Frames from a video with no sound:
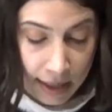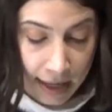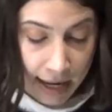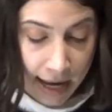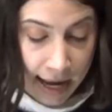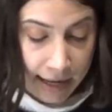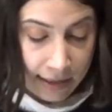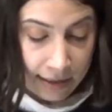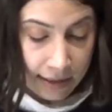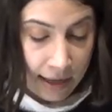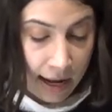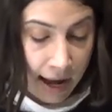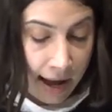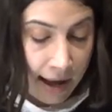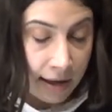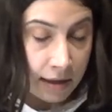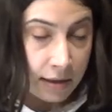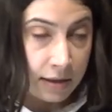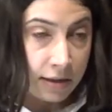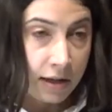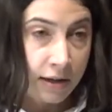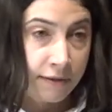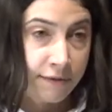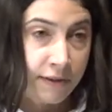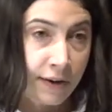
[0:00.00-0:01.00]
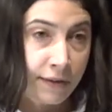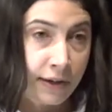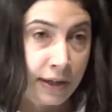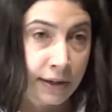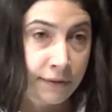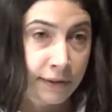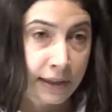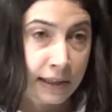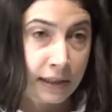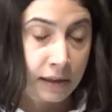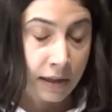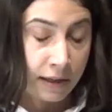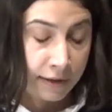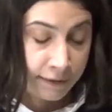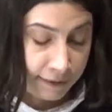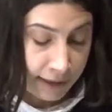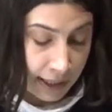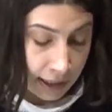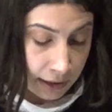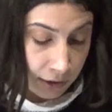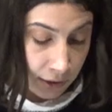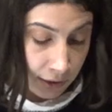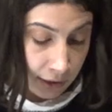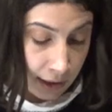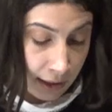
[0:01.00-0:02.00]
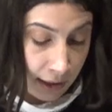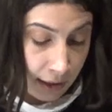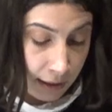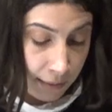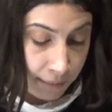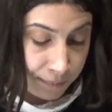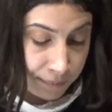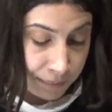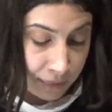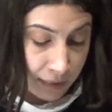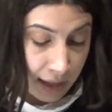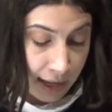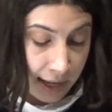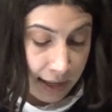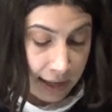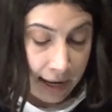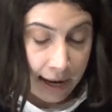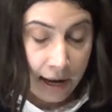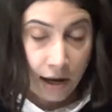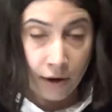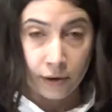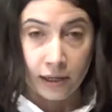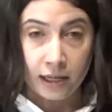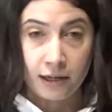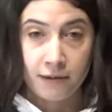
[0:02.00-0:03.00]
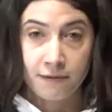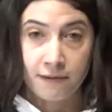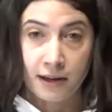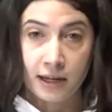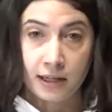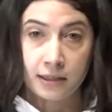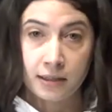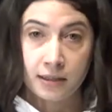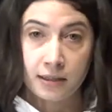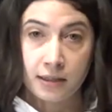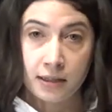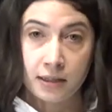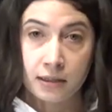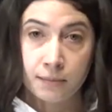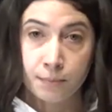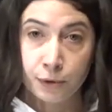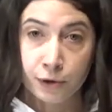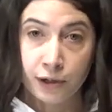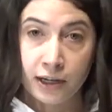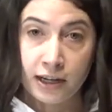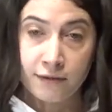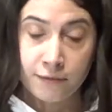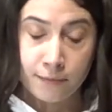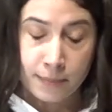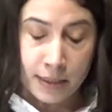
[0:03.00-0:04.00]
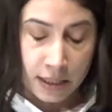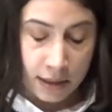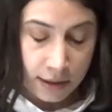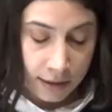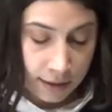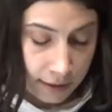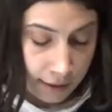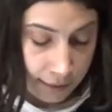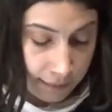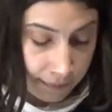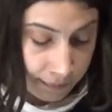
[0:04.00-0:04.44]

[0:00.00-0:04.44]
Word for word: and it had a very real effect on him and how he faced his bereavement.